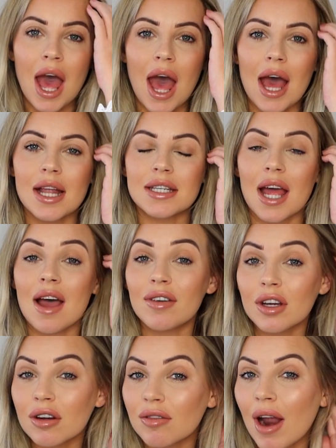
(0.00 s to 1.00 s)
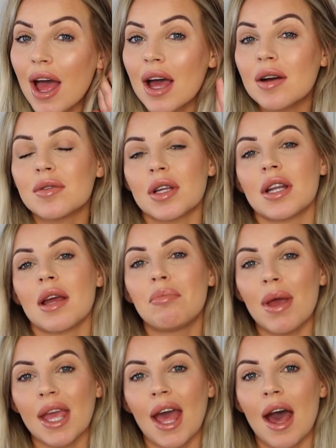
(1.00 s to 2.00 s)
and I have a look around and I
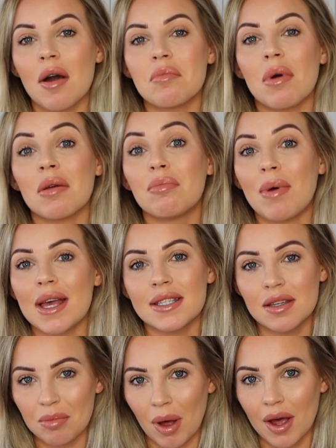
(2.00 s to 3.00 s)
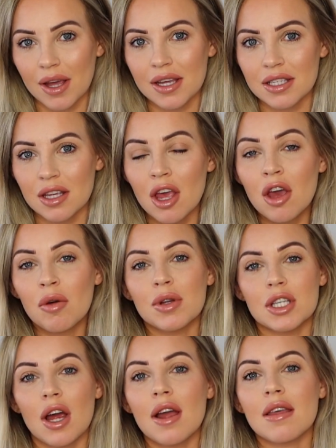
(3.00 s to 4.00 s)
pick out my best buys,
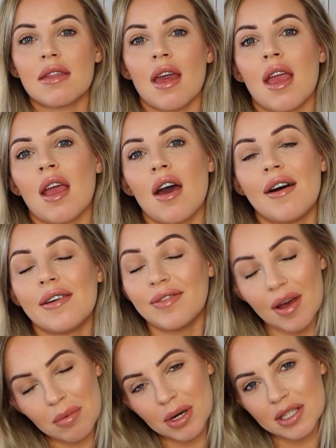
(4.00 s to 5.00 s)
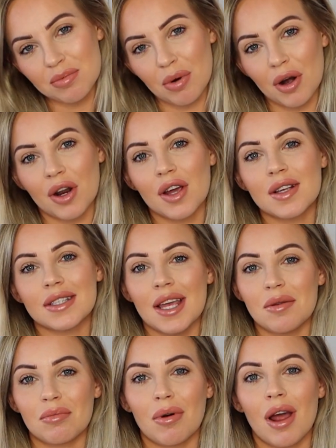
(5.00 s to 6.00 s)
which I think are fabulous products
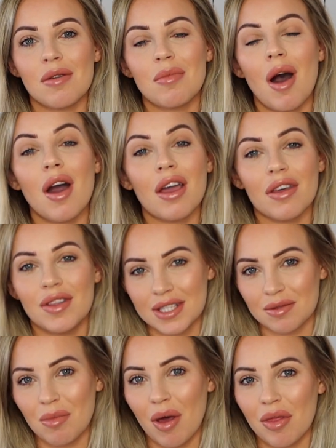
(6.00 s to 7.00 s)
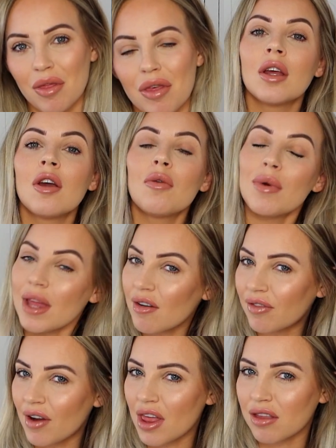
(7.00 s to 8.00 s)
in Primark this month.
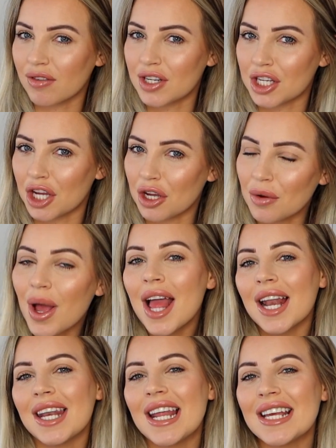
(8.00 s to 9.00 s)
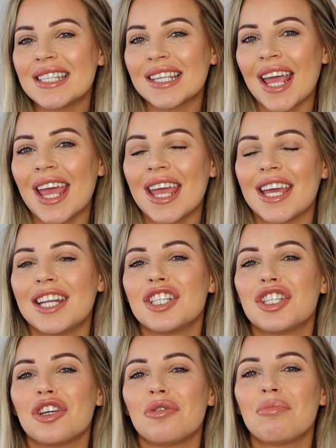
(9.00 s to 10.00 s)
Without further ado, let's get
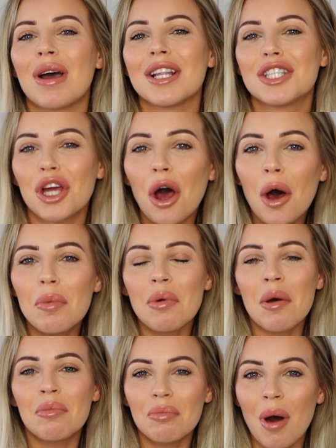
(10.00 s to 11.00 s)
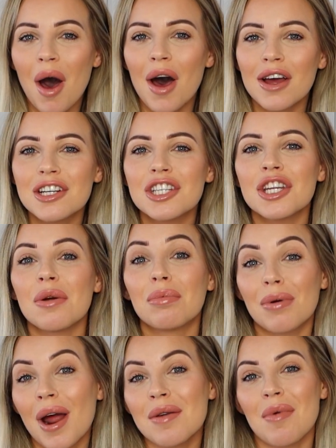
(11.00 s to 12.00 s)
into my top March
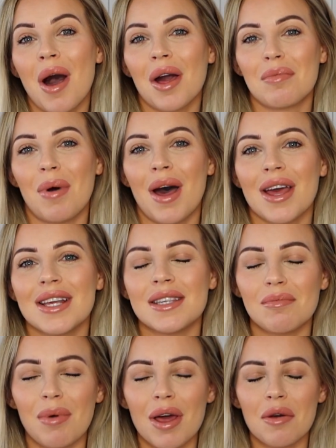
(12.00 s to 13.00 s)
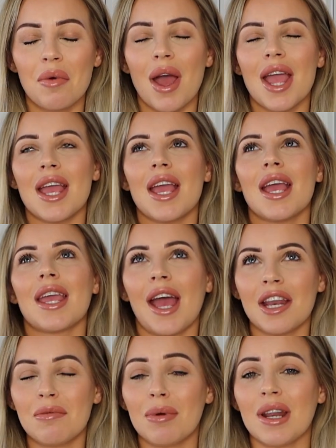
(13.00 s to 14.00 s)
Primark buys. By the way,
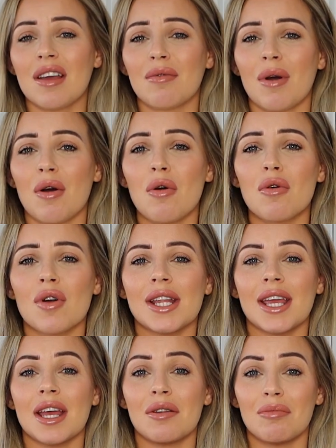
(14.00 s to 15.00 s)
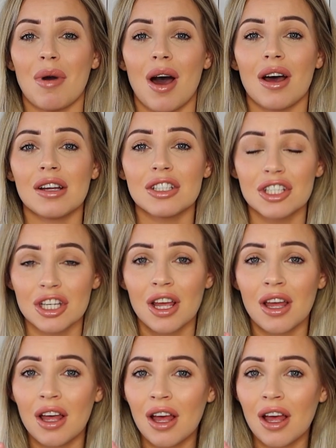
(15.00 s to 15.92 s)
can you believe we're already in March?